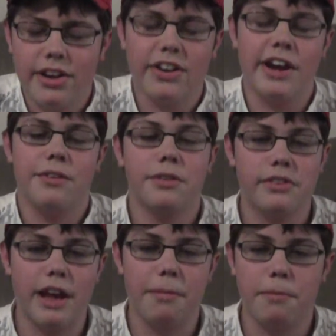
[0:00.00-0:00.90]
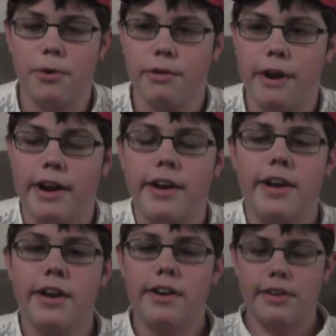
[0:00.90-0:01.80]
okay, the snapping point, right?
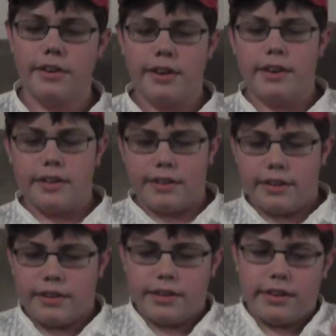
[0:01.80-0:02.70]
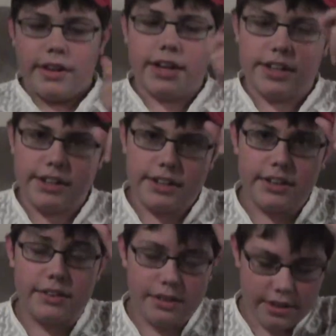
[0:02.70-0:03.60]
And
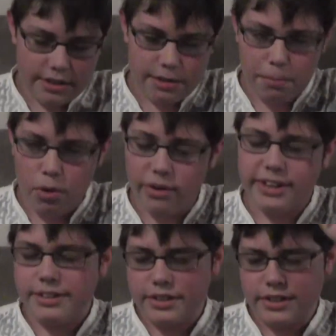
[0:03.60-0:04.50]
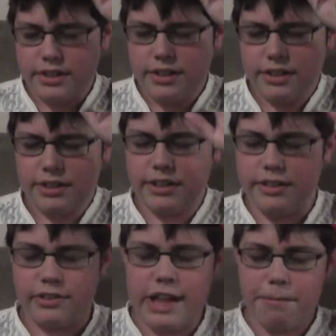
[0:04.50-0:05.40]
it's just the point.
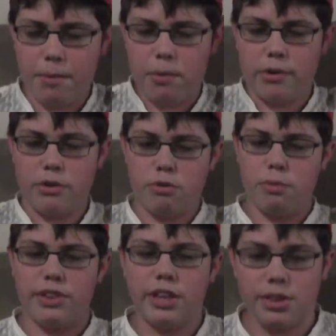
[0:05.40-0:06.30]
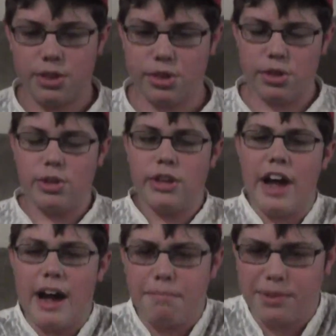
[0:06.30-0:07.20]
The snapping point is just when they
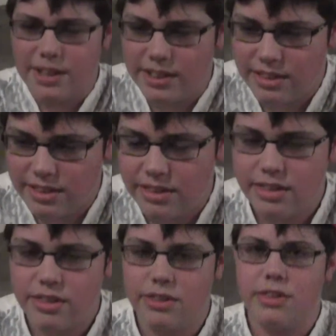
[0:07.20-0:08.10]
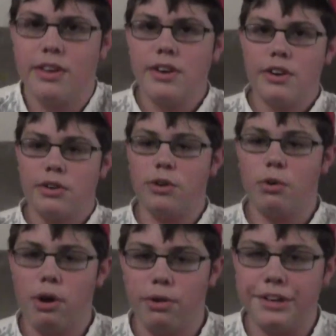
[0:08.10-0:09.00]
snap and they just
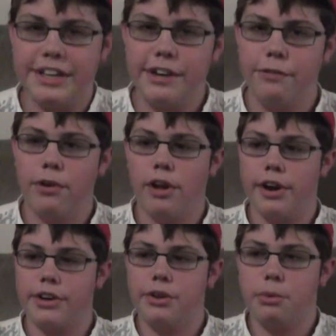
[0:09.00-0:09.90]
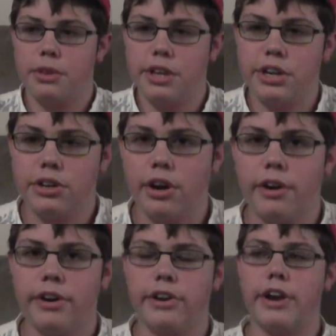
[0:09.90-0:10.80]
go all evil on you and they
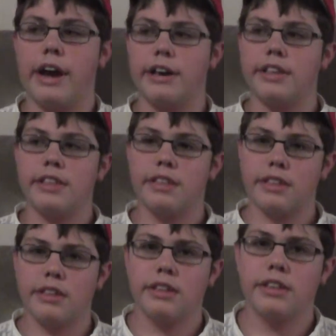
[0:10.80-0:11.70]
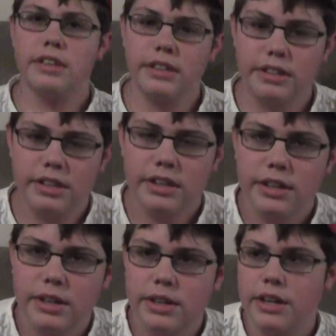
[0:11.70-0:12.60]
aren't nice
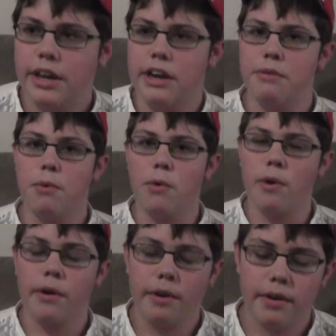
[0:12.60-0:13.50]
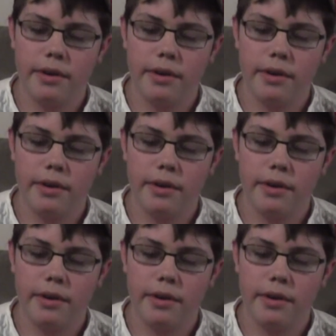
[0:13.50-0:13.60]
anymore.